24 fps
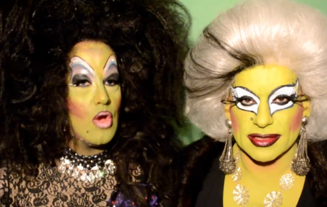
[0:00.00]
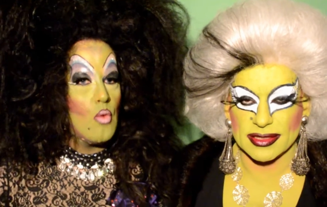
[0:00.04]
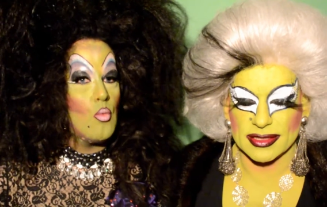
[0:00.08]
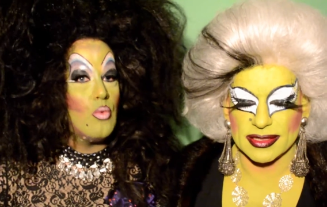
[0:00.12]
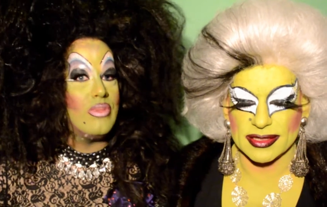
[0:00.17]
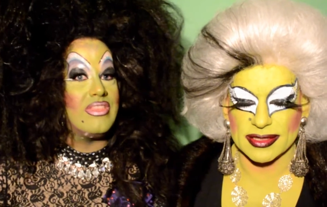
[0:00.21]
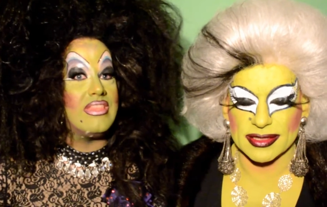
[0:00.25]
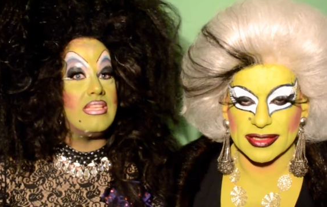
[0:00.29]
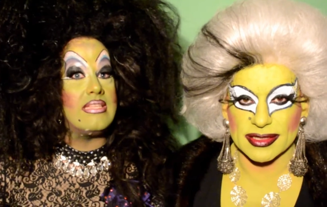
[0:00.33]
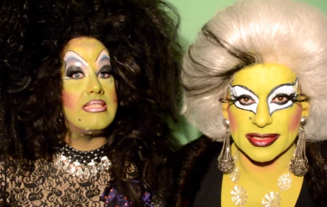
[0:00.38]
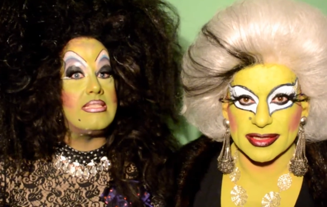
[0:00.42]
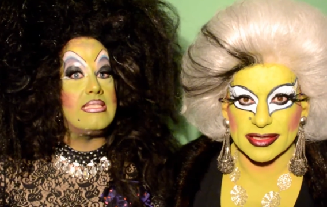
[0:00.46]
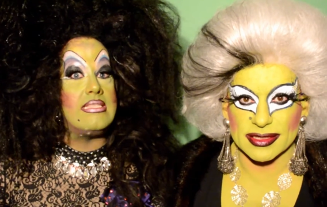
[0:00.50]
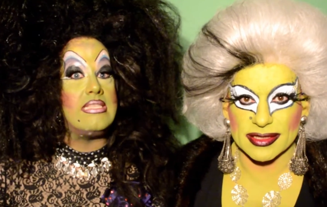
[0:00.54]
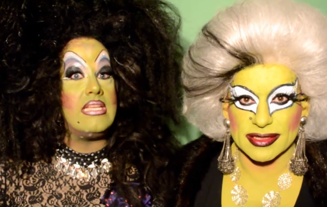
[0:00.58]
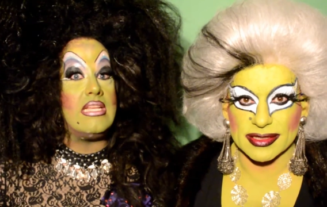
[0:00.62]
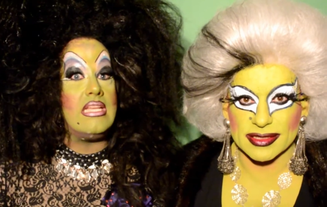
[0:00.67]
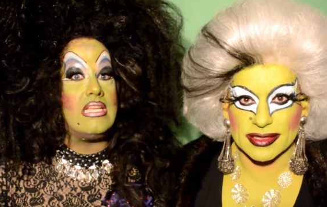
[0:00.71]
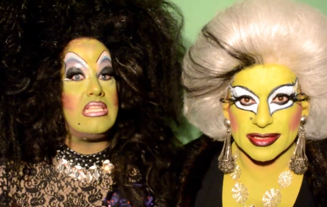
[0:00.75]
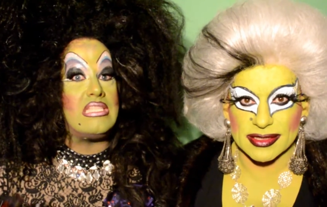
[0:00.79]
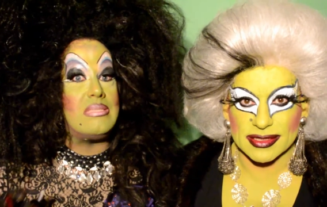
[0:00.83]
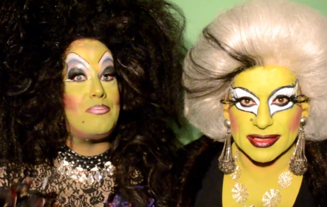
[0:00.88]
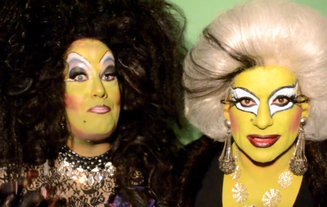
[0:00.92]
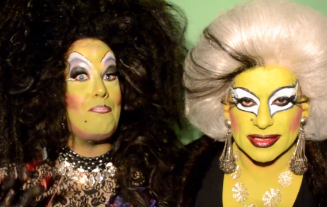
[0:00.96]
Speaker 1: with the
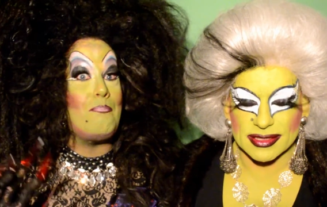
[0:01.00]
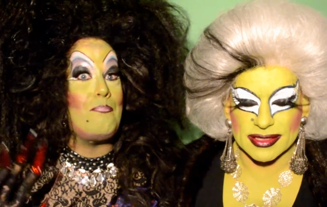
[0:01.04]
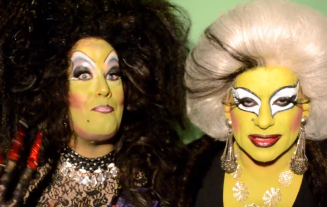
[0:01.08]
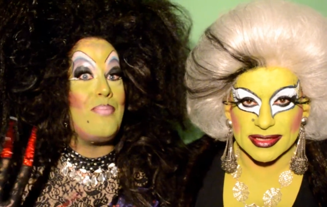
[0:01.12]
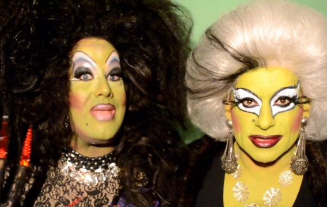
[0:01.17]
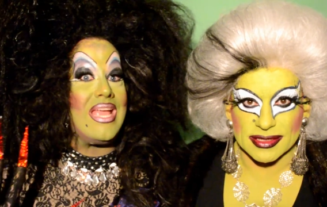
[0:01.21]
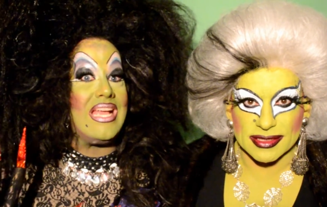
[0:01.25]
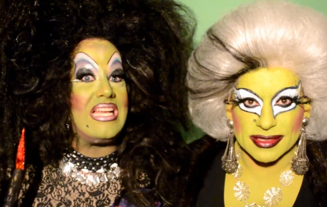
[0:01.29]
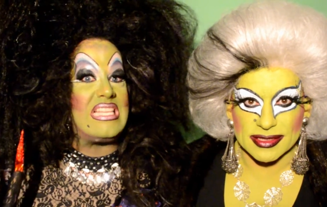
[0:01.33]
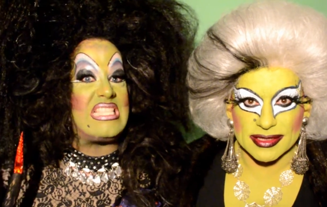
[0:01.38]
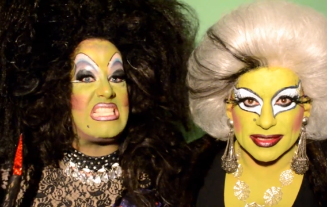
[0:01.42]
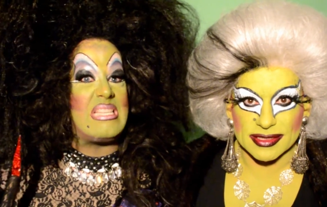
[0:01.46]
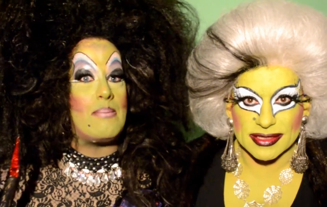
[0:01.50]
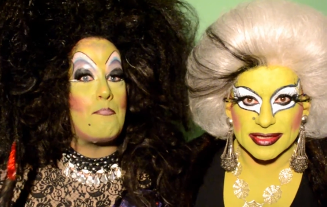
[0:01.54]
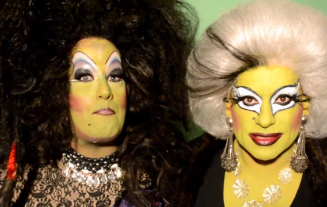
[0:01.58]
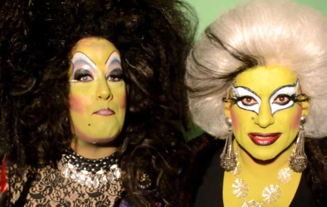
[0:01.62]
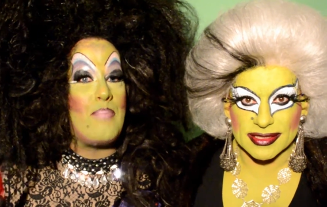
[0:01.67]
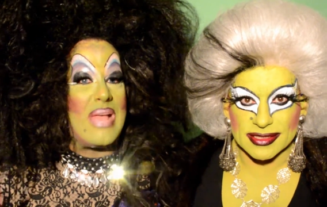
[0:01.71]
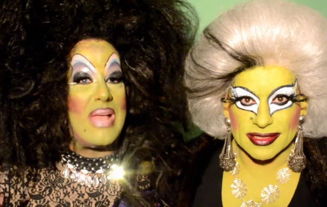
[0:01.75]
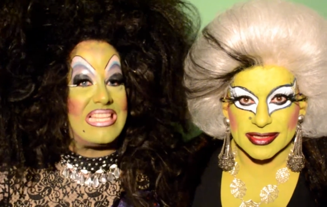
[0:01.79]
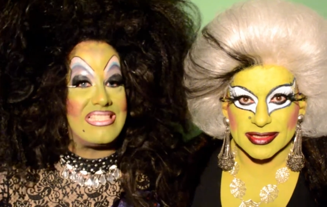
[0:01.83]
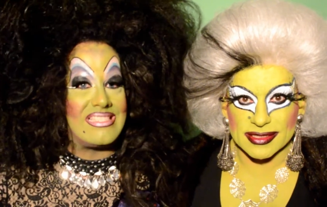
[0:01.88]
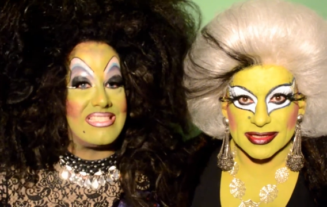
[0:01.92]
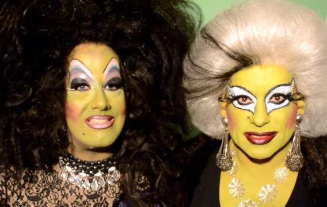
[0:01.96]
city's biggest and
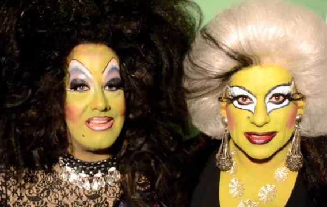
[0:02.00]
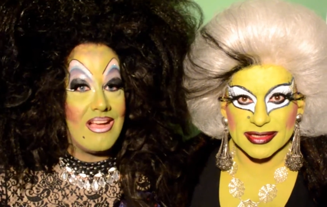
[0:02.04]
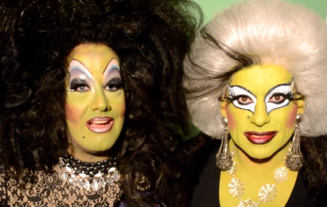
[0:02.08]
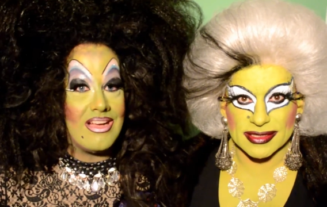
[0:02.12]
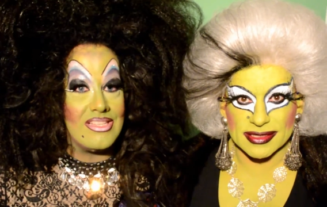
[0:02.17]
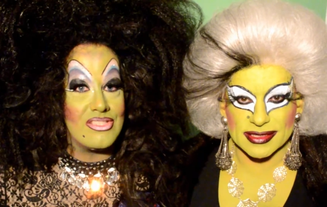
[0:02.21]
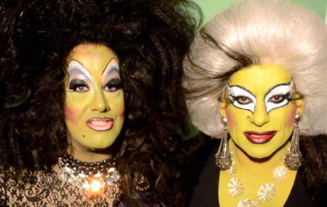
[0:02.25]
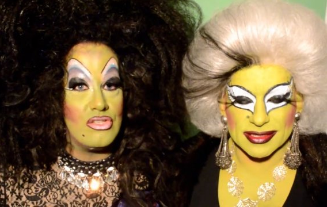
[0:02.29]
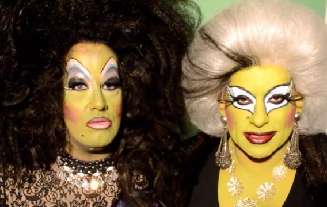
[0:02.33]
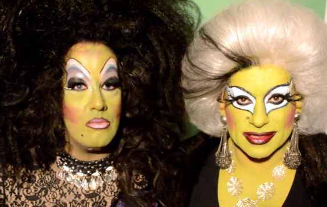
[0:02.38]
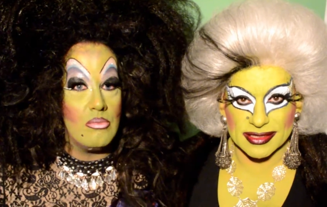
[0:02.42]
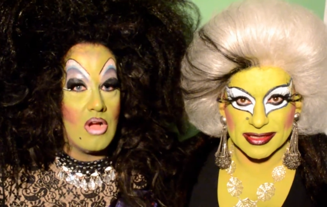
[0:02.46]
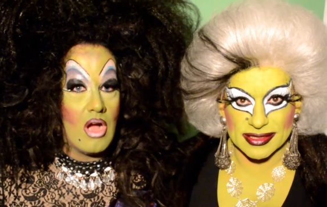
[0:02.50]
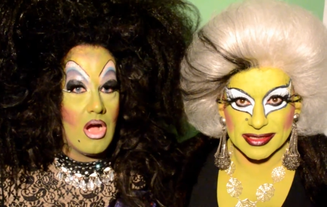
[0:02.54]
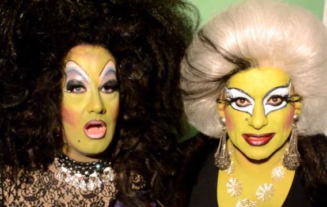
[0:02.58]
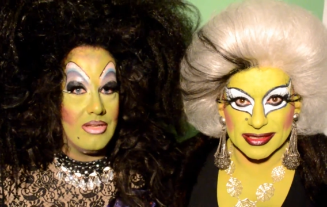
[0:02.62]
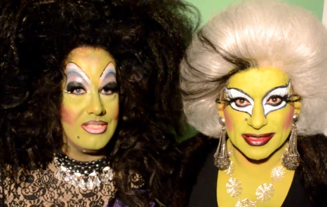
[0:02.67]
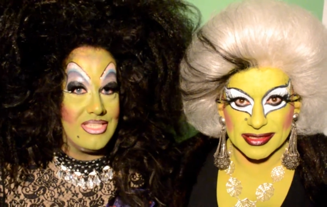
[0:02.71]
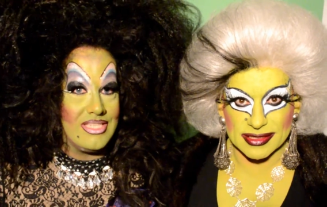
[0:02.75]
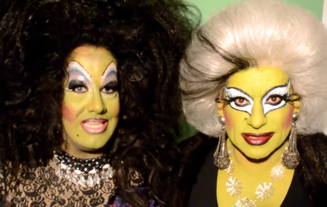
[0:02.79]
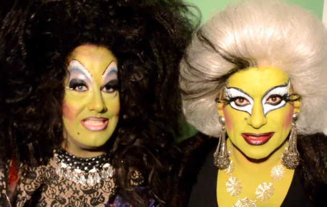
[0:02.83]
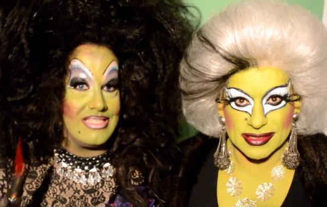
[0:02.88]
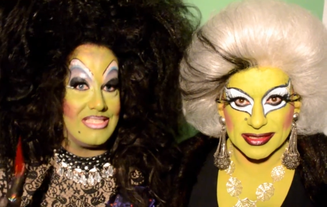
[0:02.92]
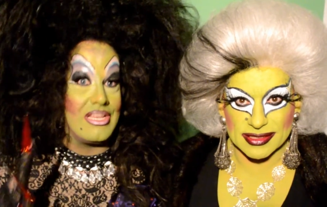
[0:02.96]
best costume
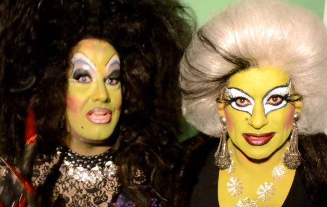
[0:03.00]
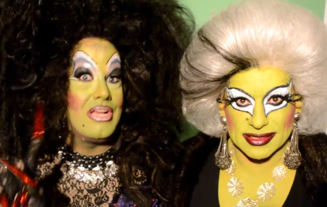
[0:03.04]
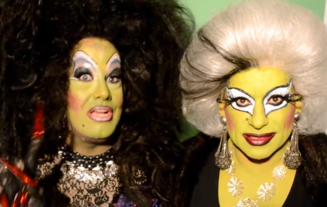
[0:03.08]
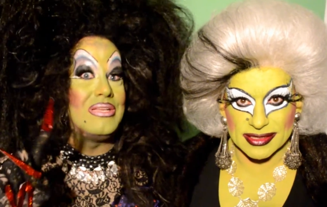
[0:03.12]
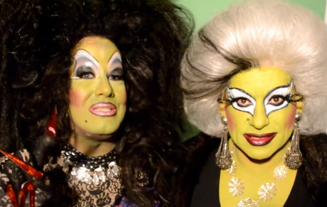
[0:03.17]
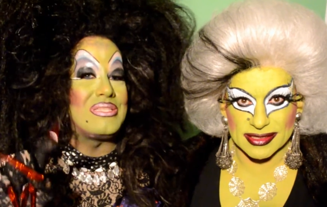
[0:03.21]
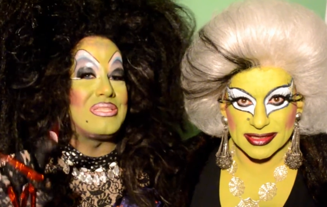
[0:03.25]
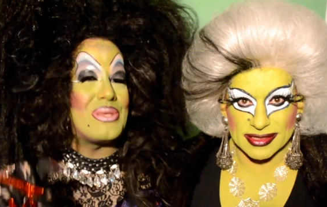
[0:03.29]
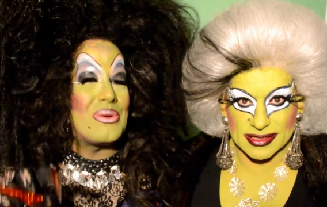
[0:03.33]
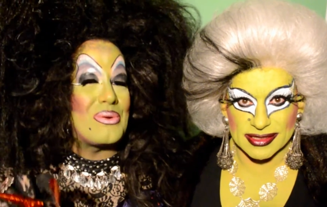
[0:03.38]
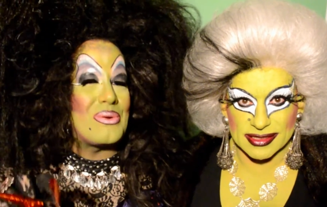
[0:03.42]
contest, so